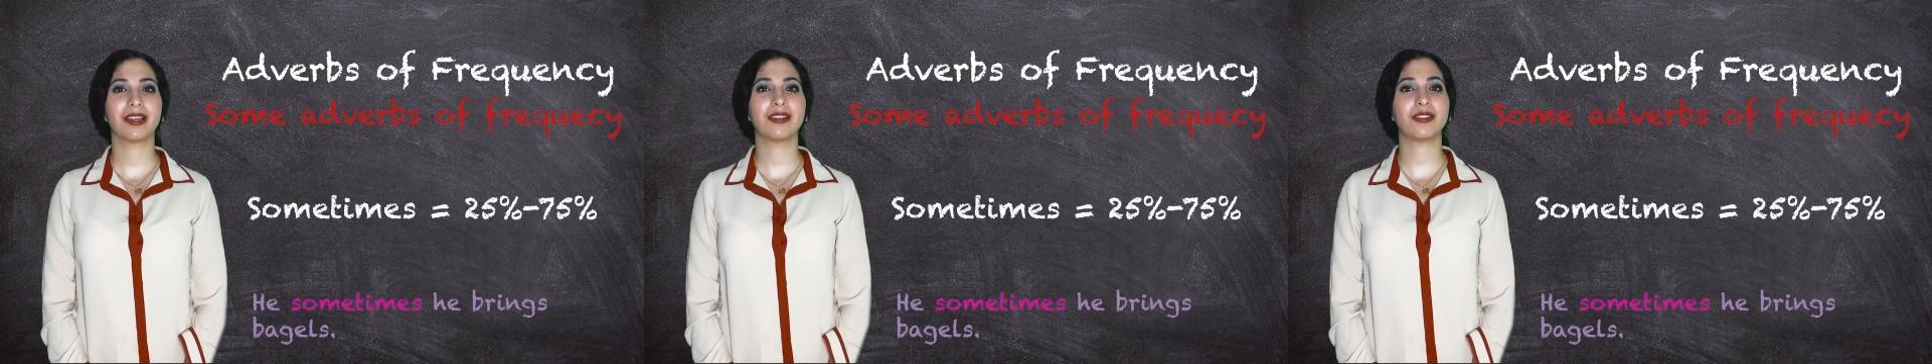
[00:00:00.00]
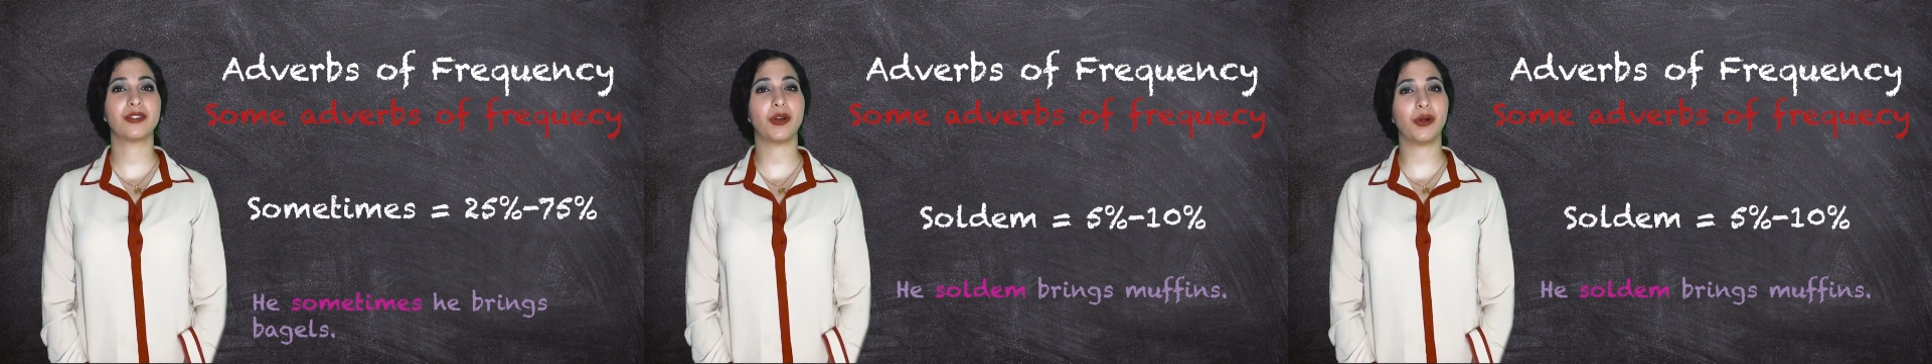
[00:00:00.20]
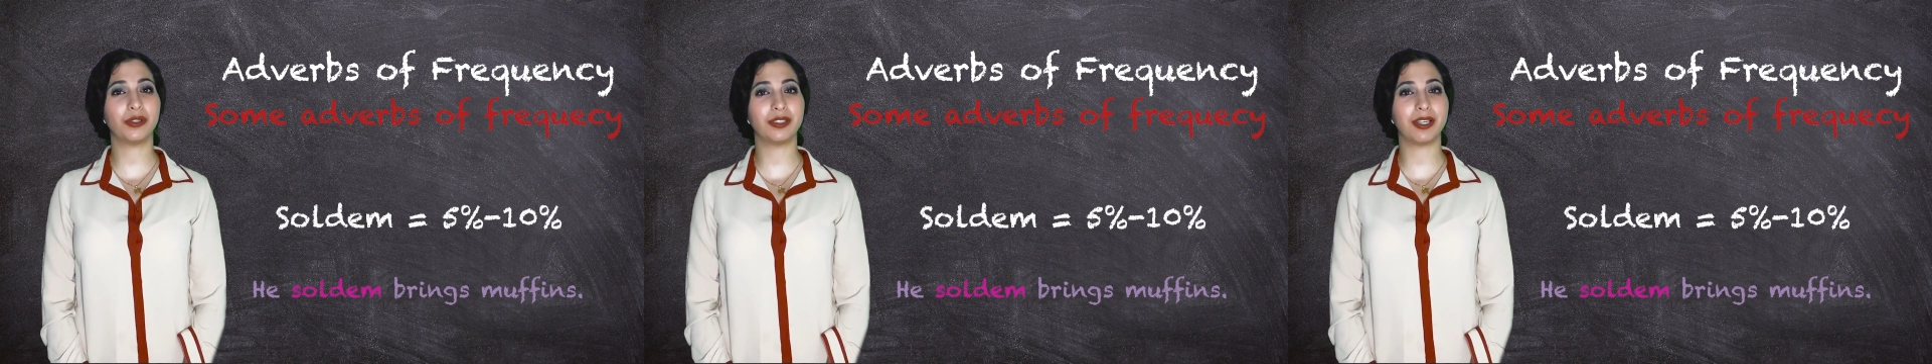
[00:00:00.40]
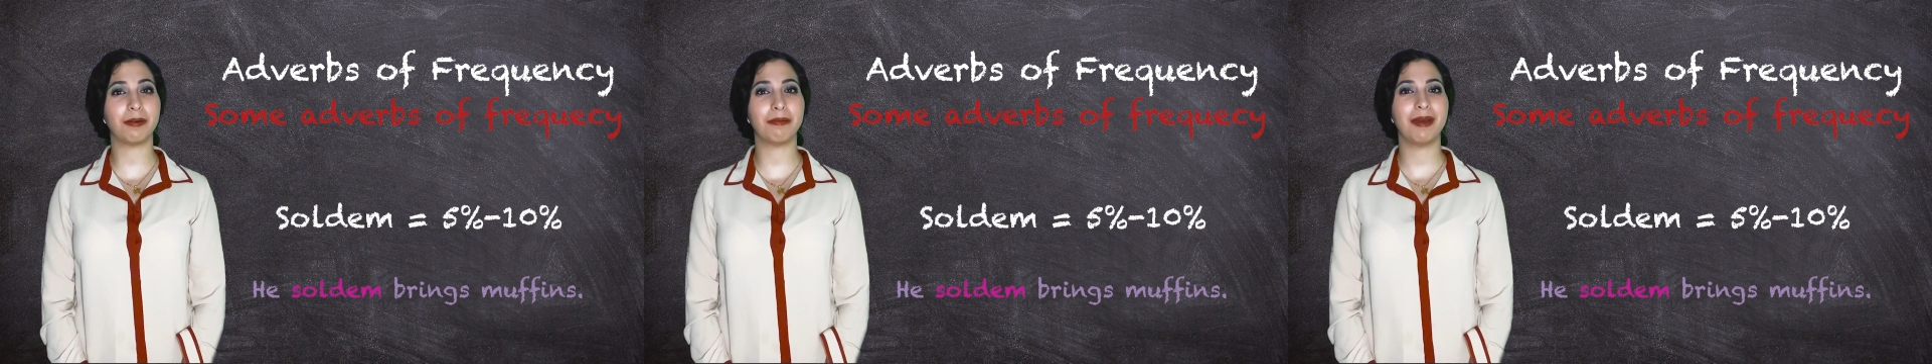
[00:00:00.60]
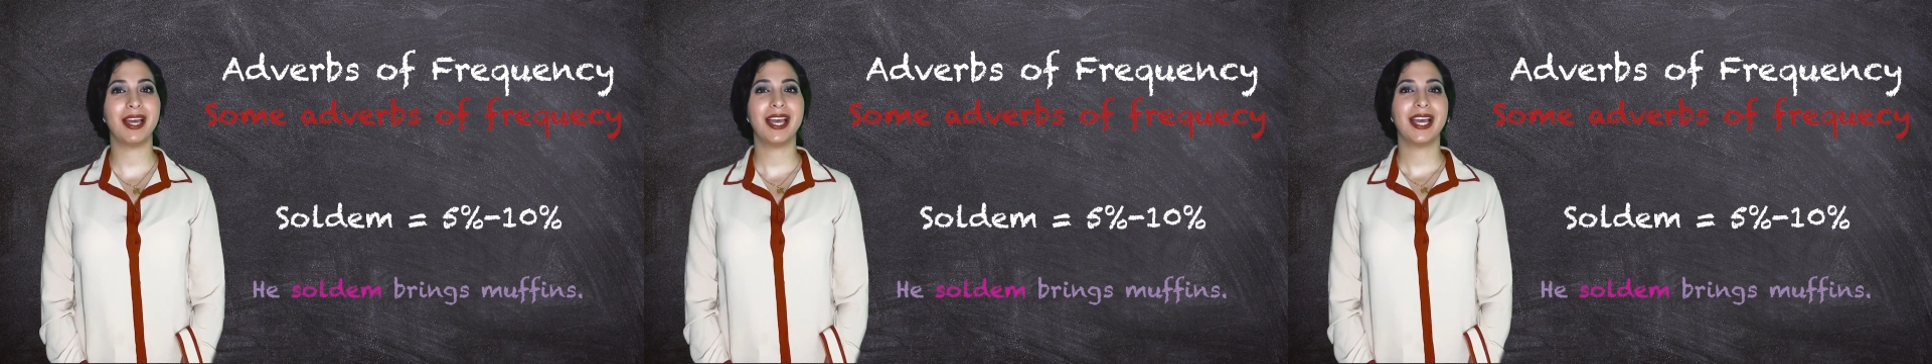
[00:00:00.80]

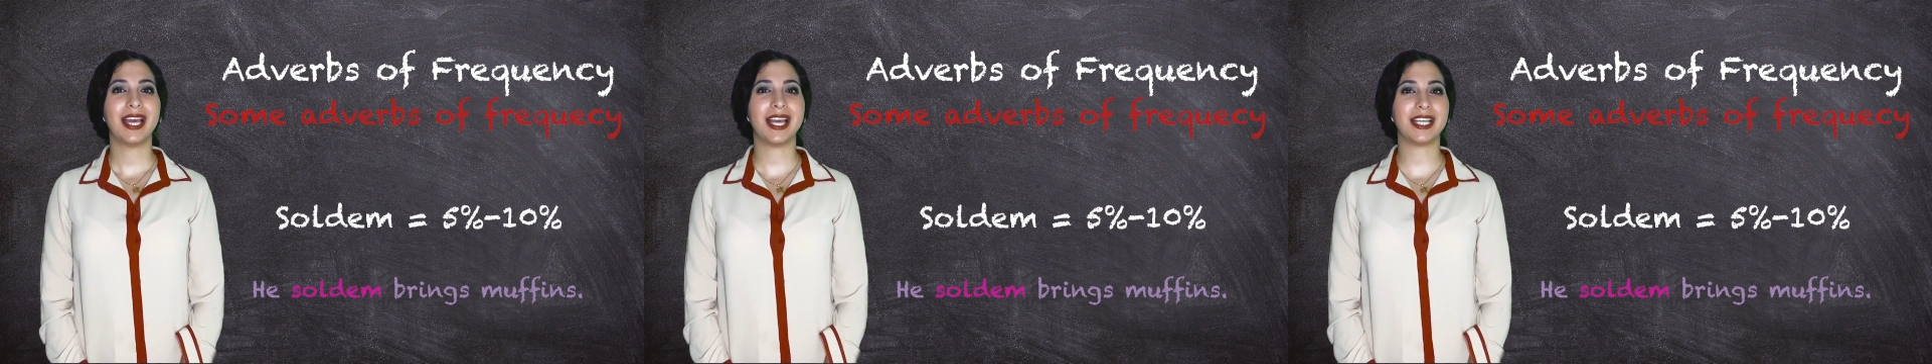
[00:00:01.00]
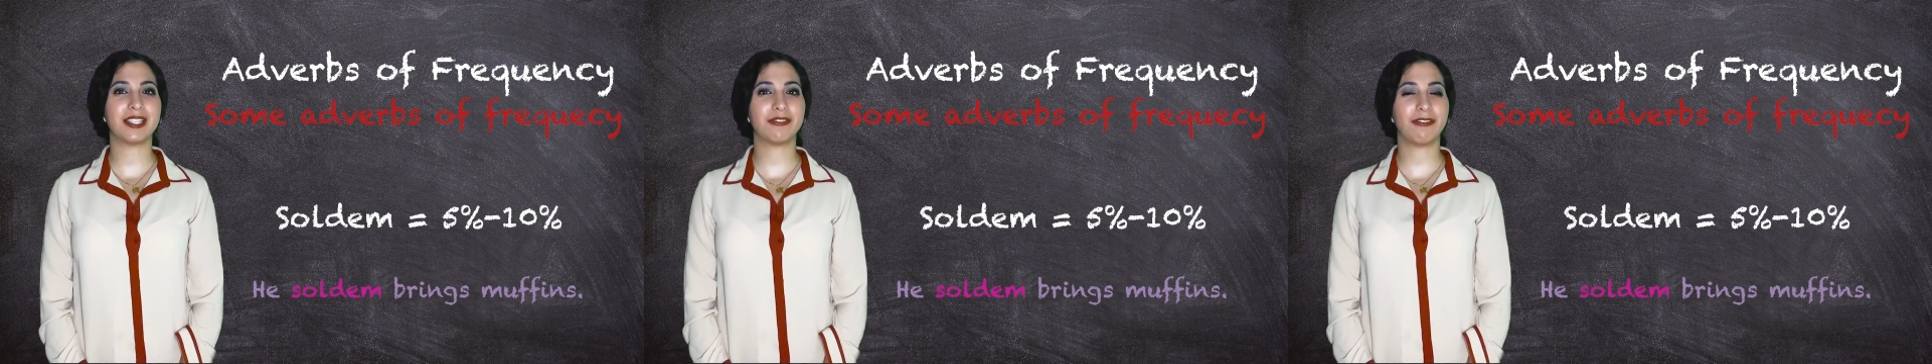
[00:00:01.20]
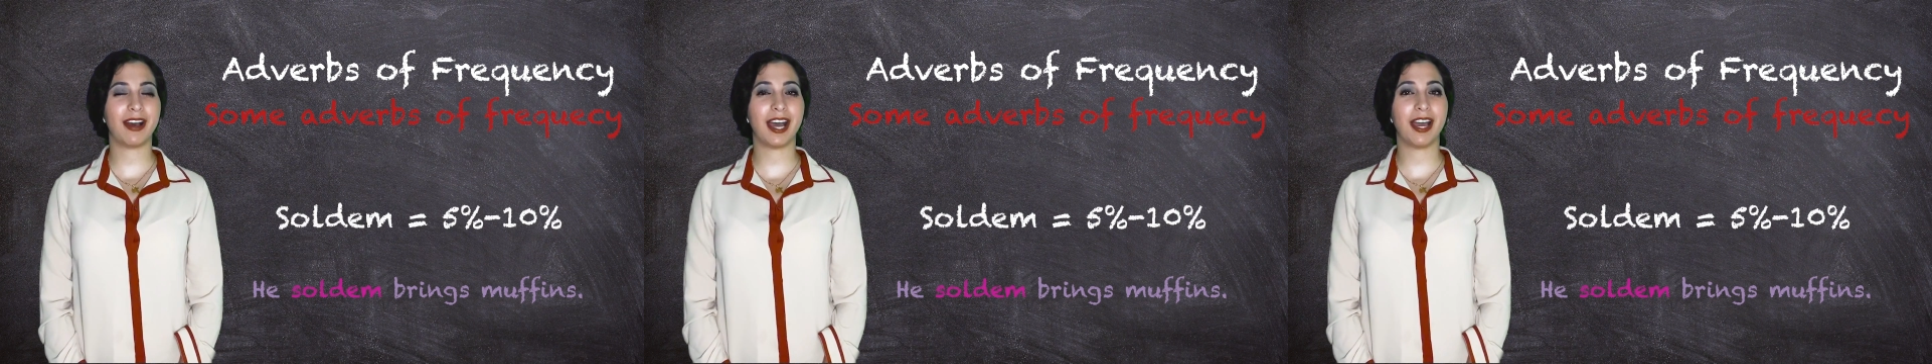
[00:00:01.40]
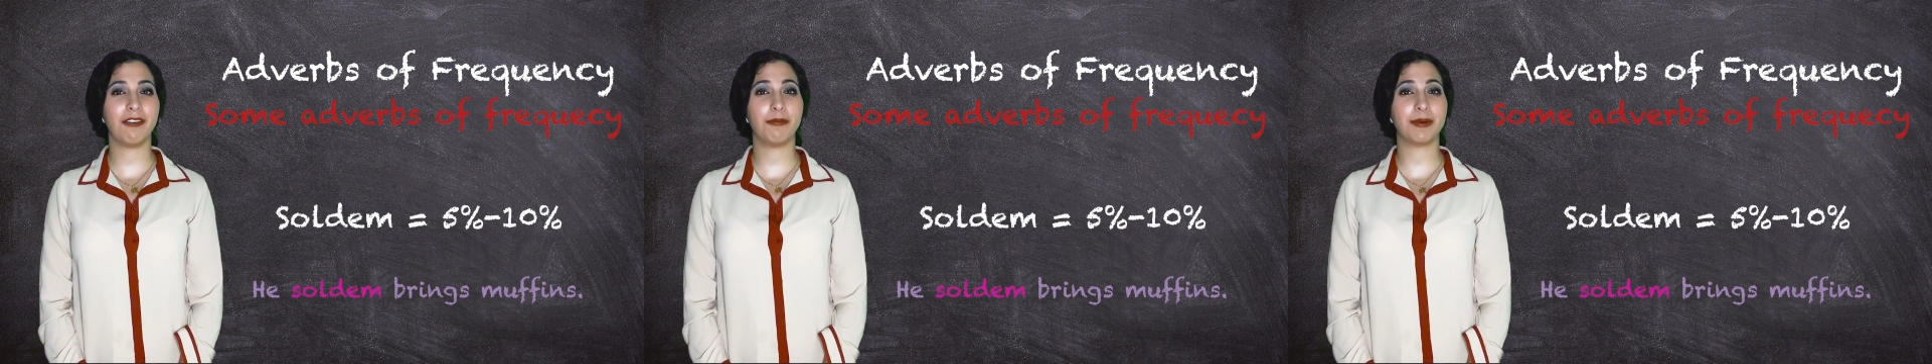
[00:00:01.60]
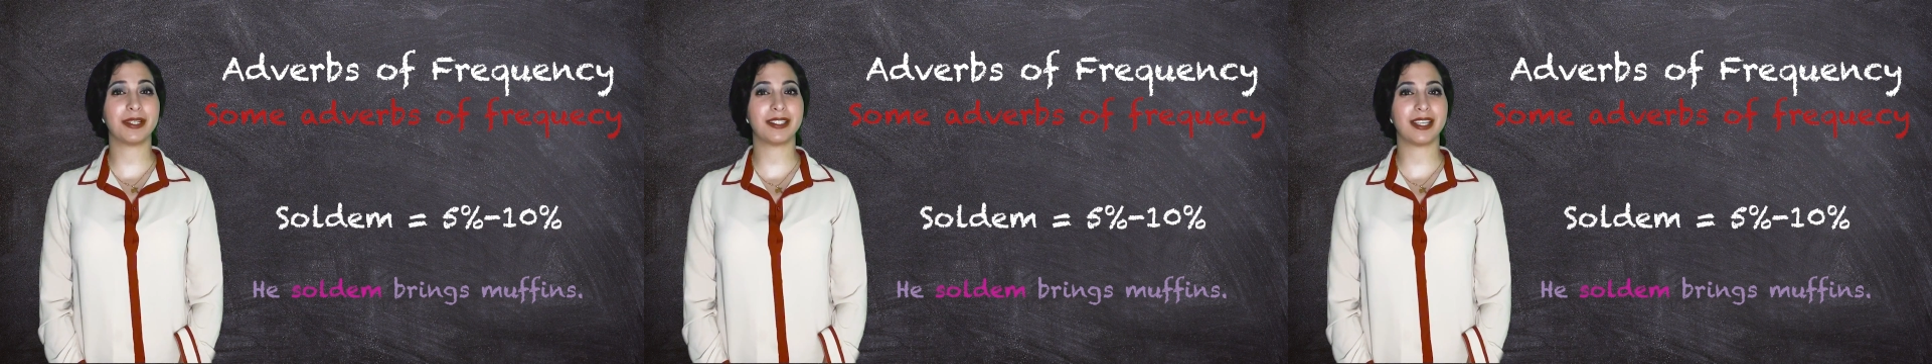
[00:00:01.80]
Seldom is
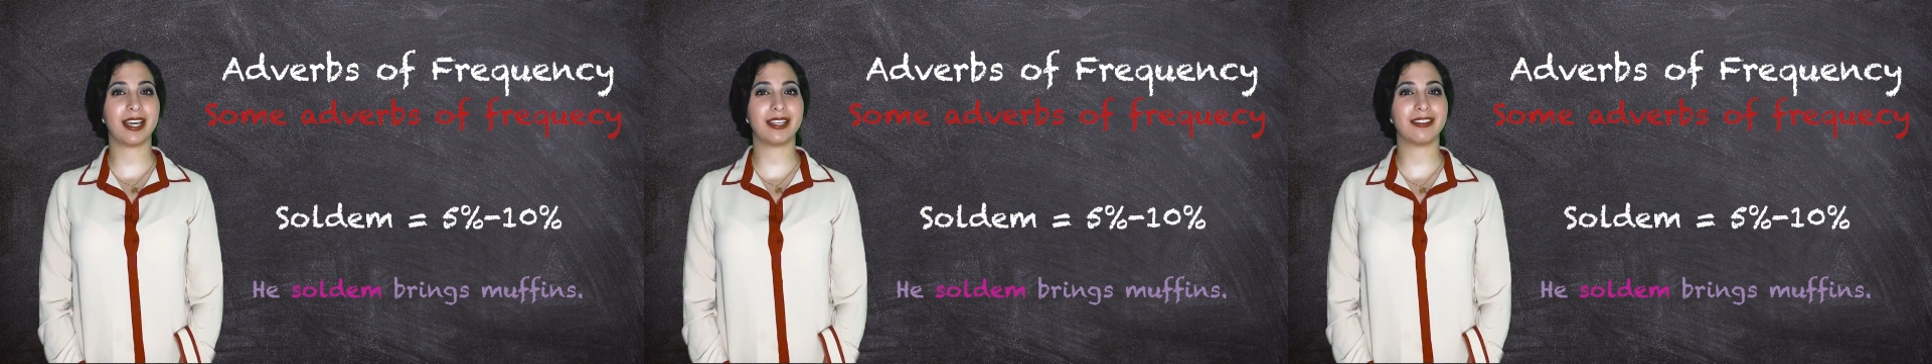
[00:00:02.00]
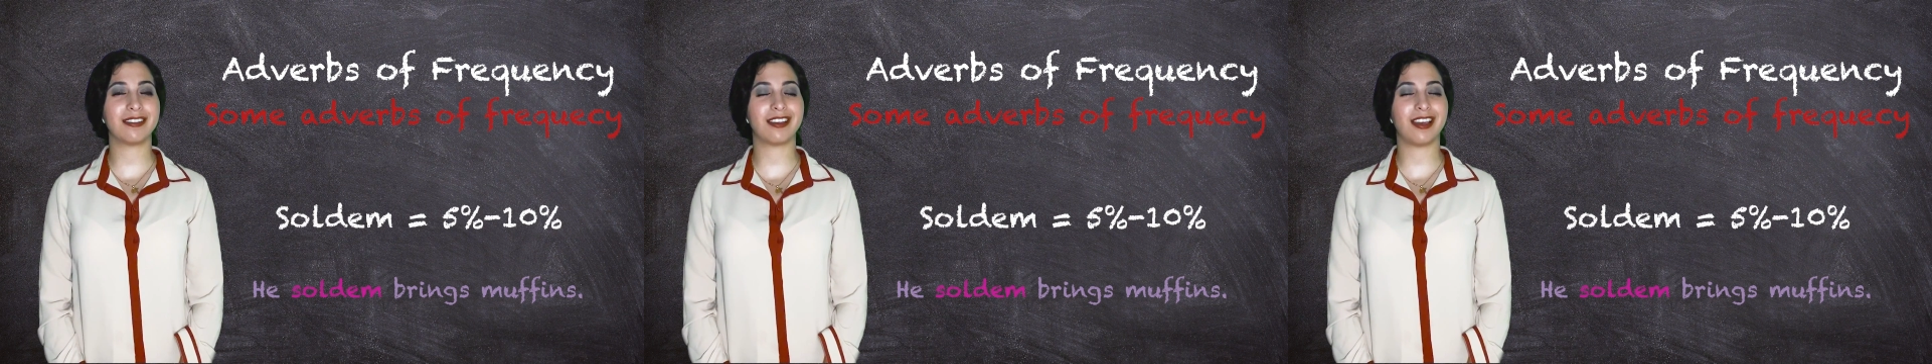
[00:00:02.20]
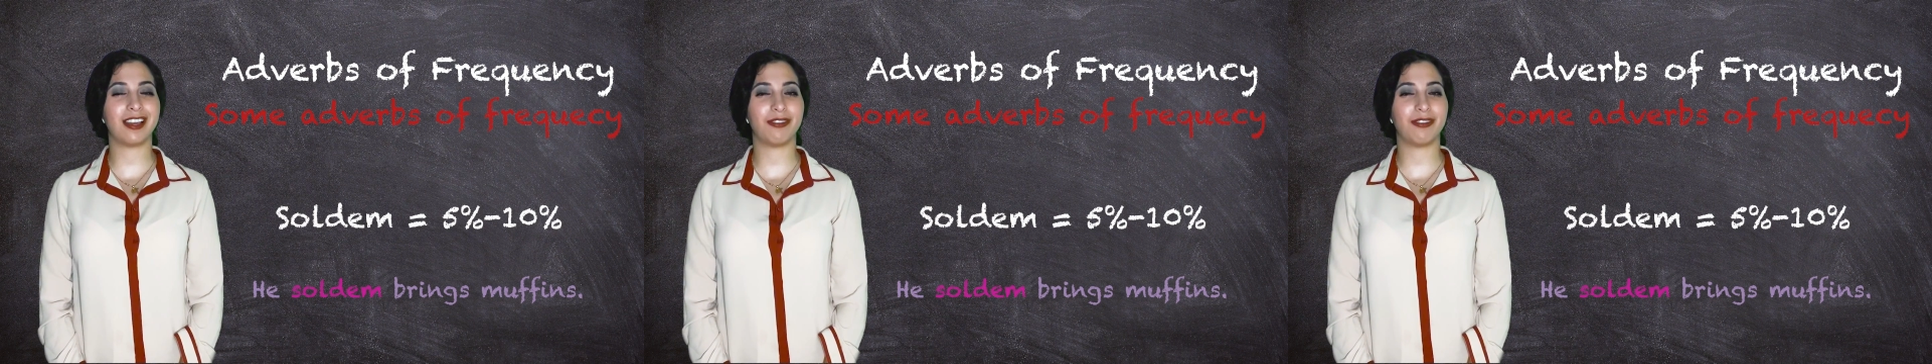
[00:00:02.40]
5%,